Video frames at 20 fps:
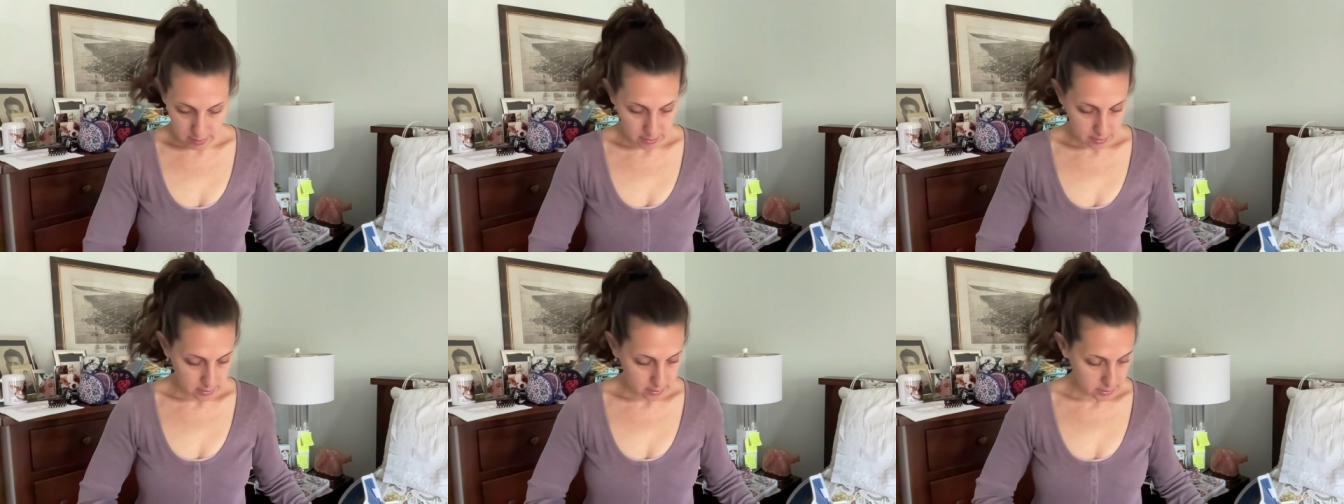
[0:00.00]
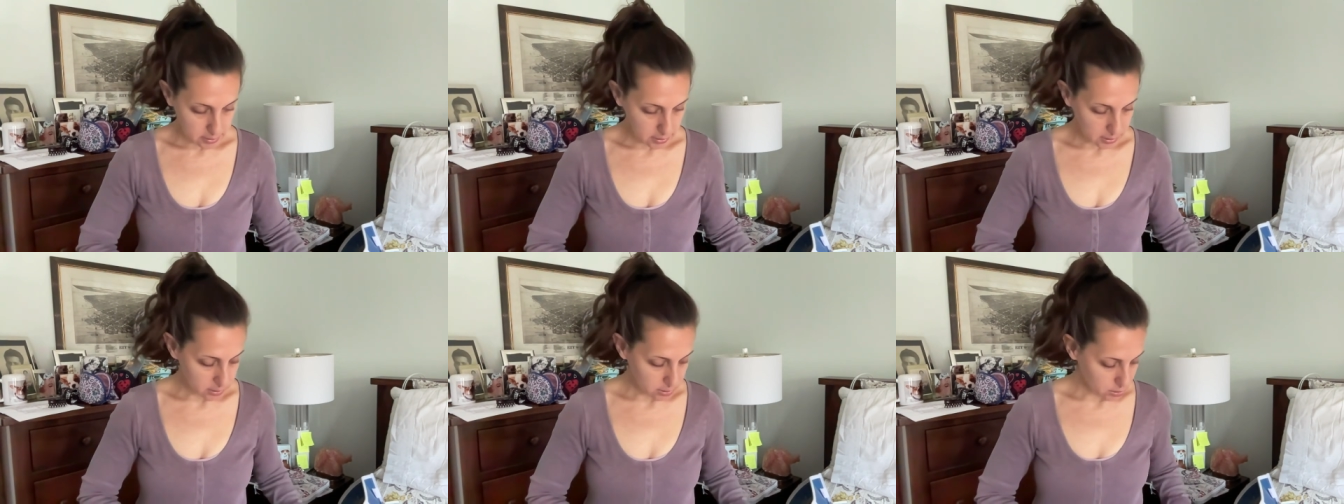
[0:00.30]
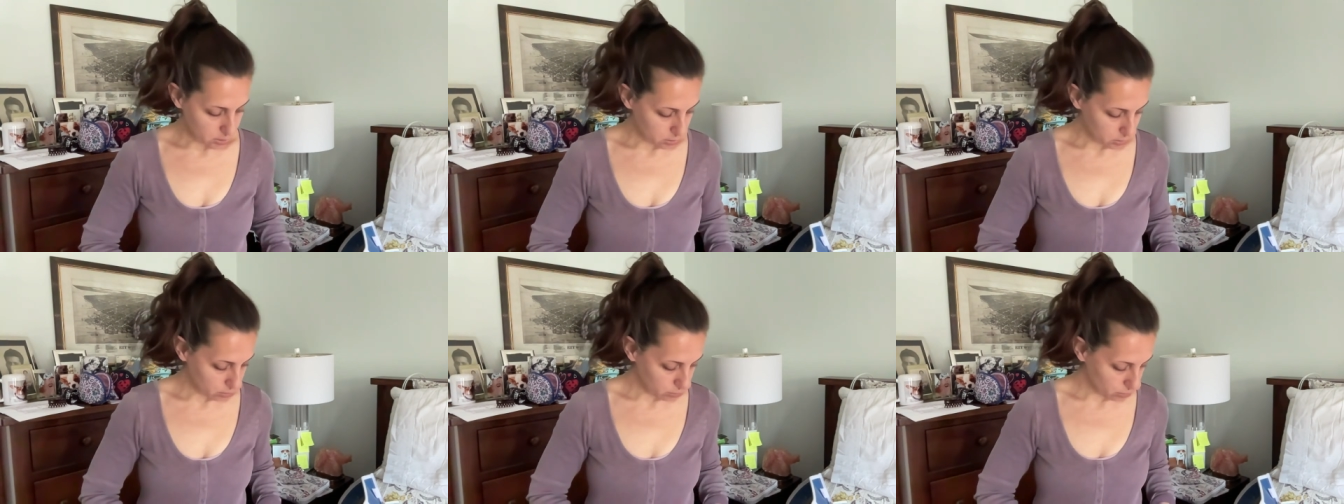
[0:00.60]
see
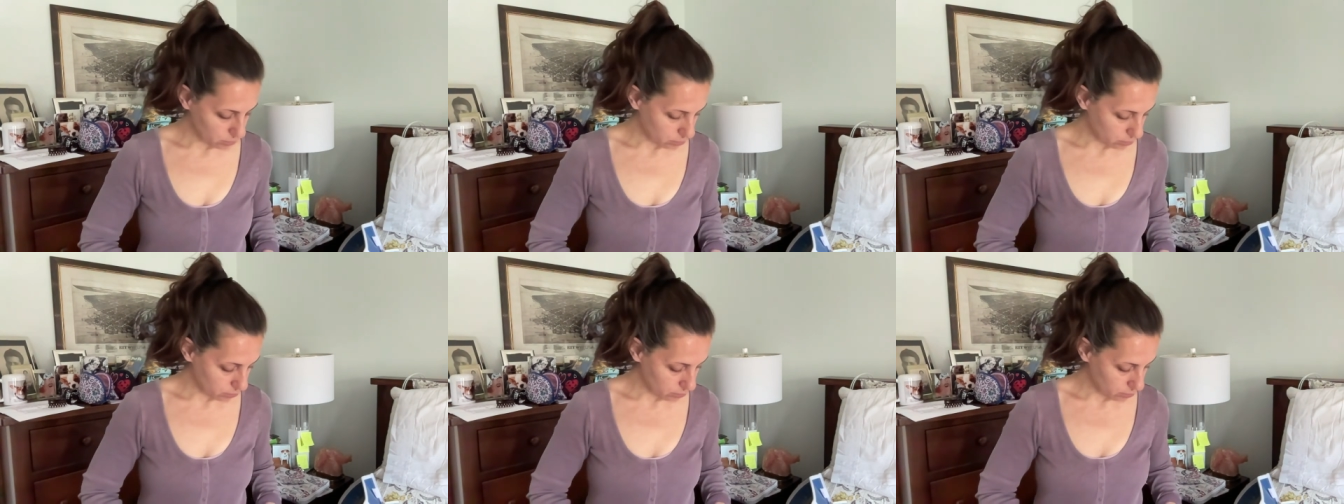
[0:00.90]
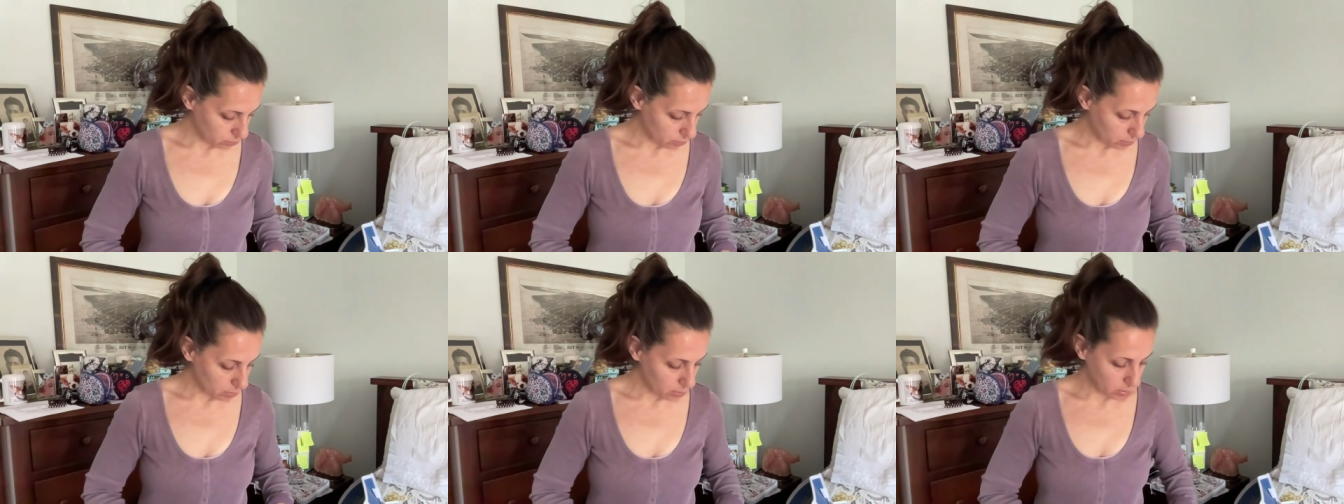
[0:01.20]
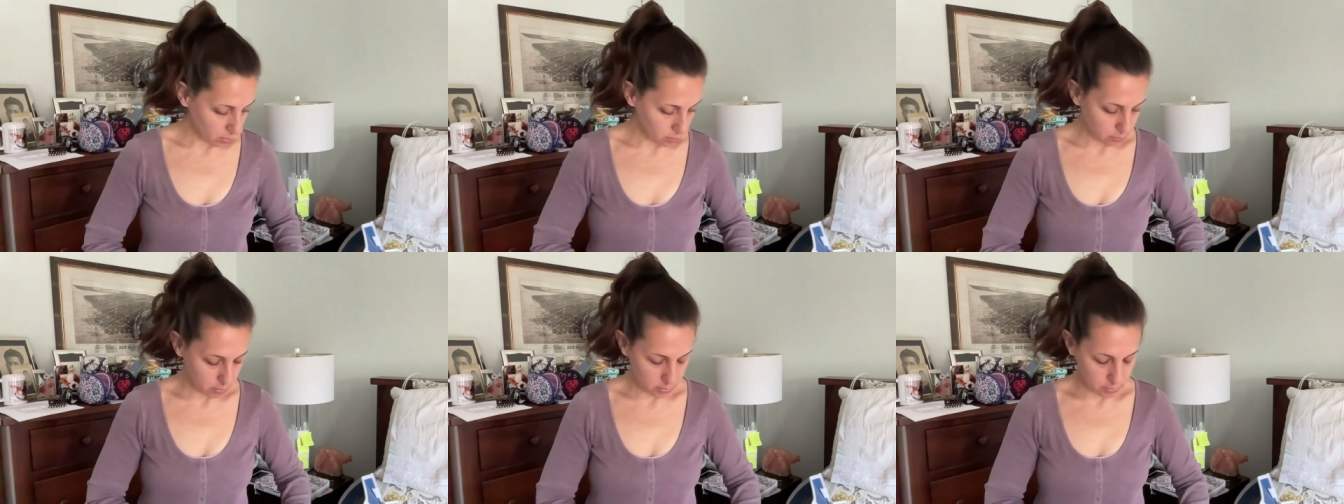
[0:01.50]
two. Oh no,
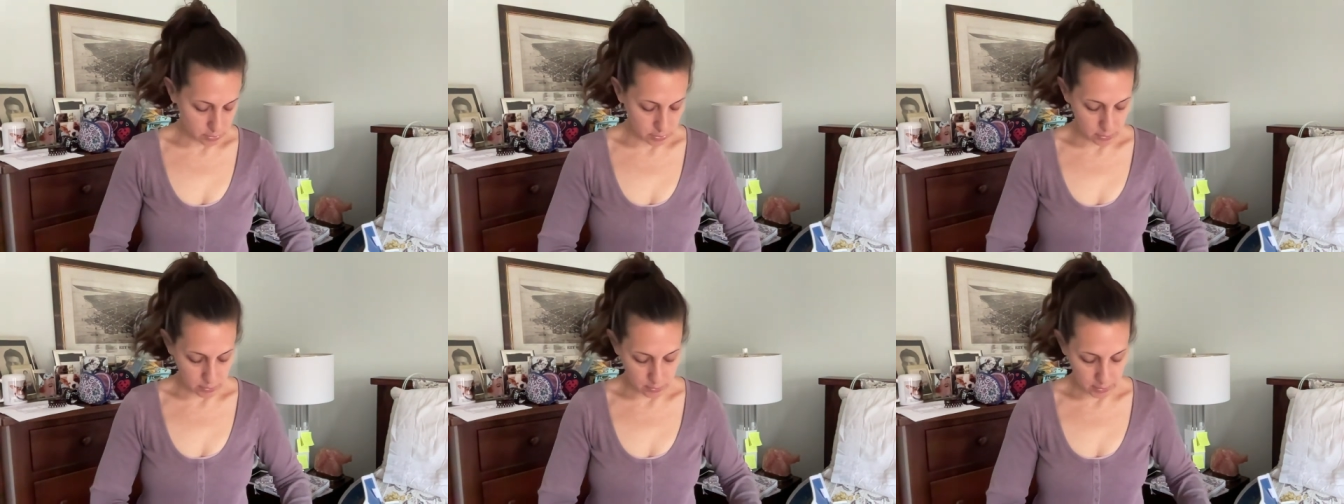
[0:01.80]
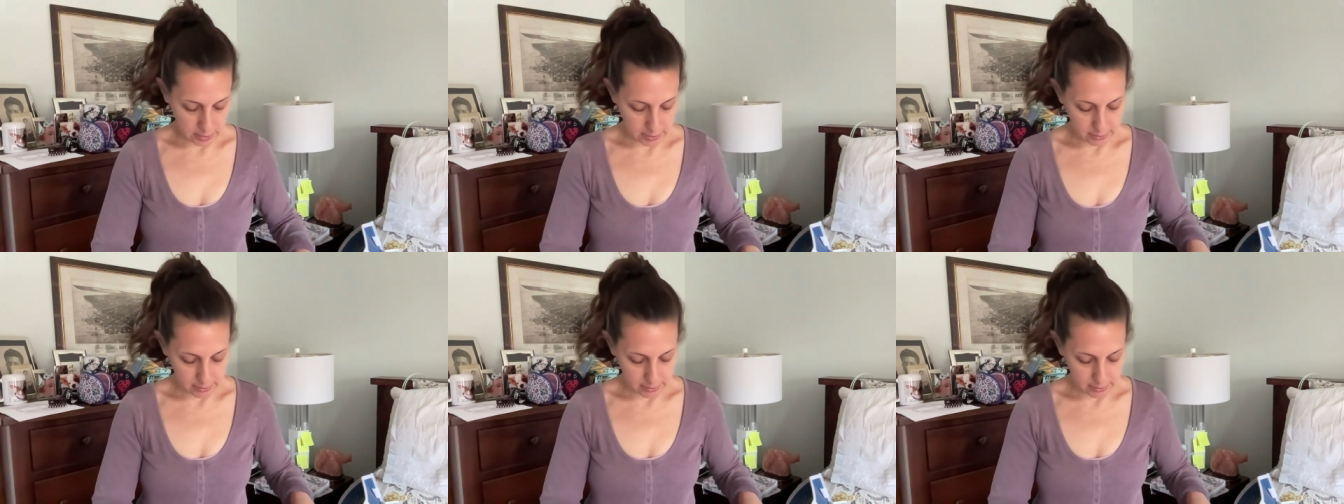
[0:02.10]
there's three.